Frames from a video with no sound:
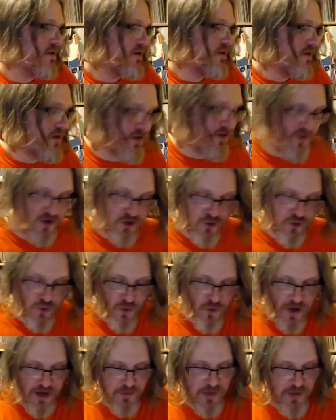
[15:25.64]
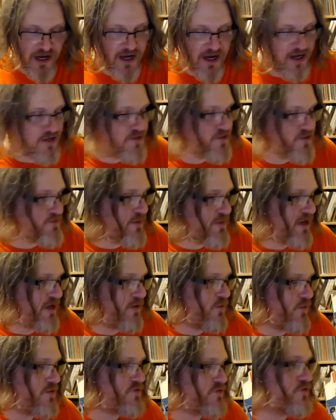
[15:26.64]
in the new Redbox by
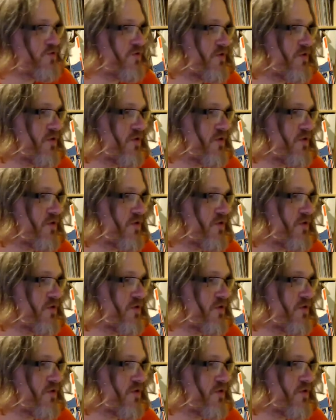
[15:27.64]
Wizards of the